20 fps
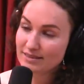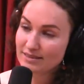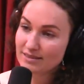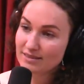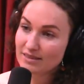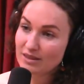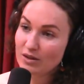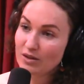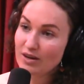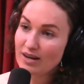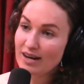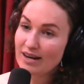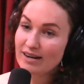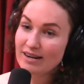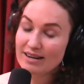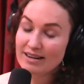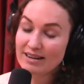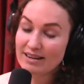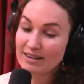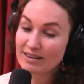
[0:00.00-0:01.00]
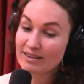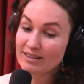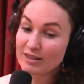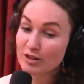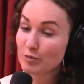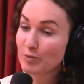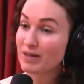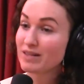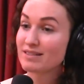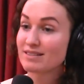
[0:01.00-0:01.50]
So it
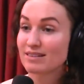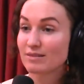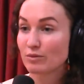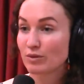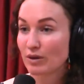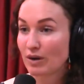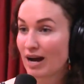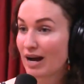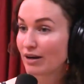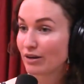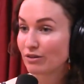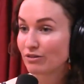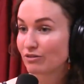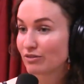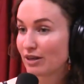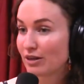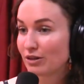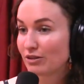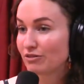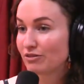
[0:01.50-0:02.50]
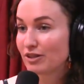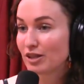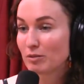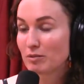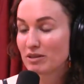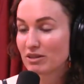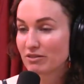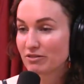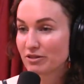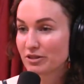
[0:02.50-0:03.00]
depends on what, how do you how do you feel
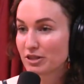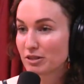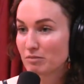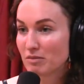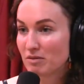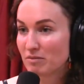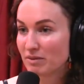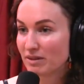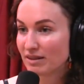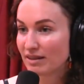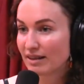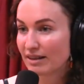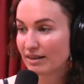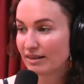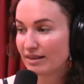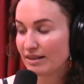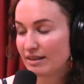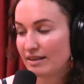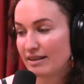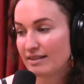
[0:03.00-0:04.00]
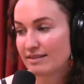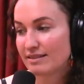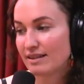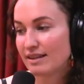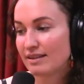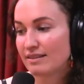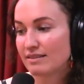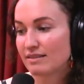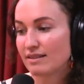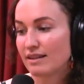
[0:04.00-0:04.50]
about the First Amendment? Like it's
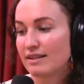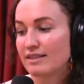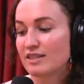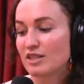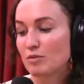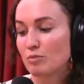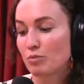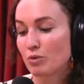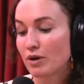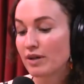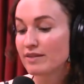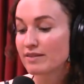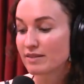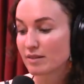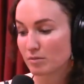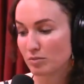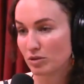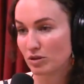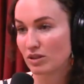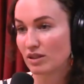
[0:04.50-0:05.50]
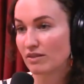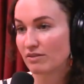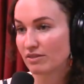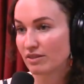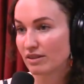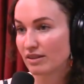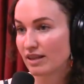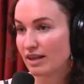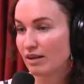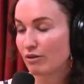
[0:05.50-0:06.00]
it's it's the principle of
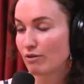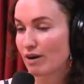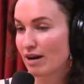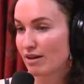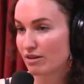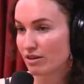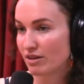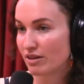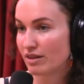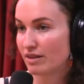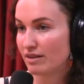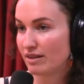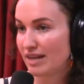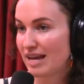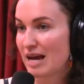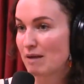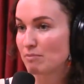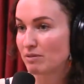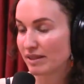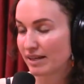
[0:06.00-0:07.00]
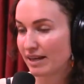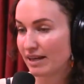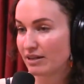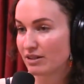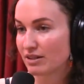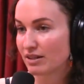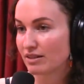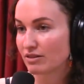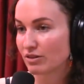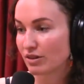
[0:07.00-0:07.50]
the thing rather than mm-hmm. the
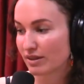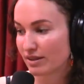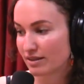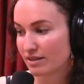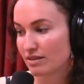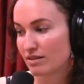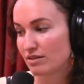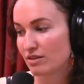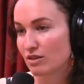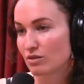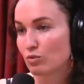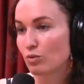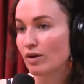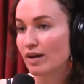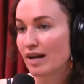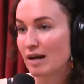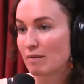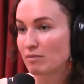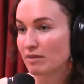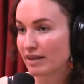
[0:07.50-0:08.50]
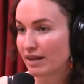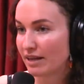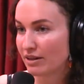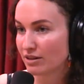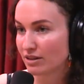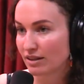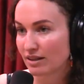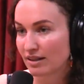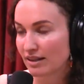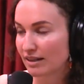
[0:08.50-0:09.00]
applications. like this right. is just one
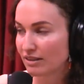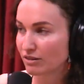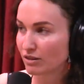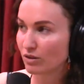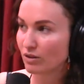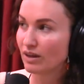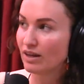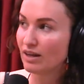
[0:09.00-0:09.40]
application. Like so.